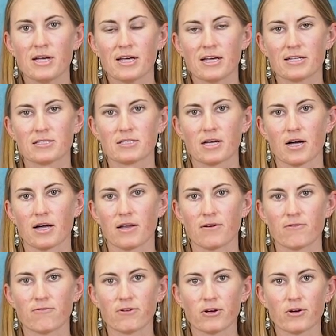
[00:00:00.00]
It's got
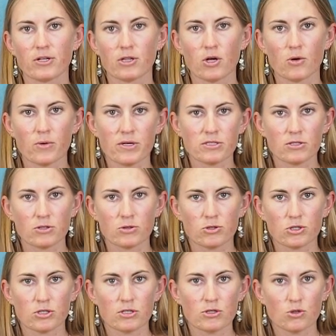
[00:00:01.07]
very low
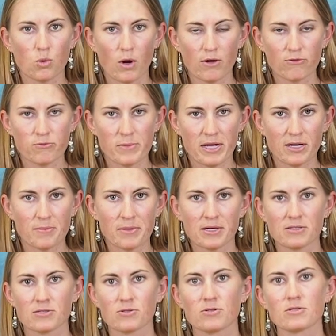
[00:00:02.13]
resolution, 12
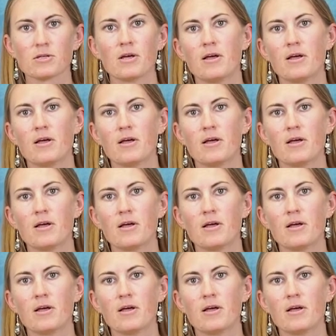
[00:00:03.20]
megapixels,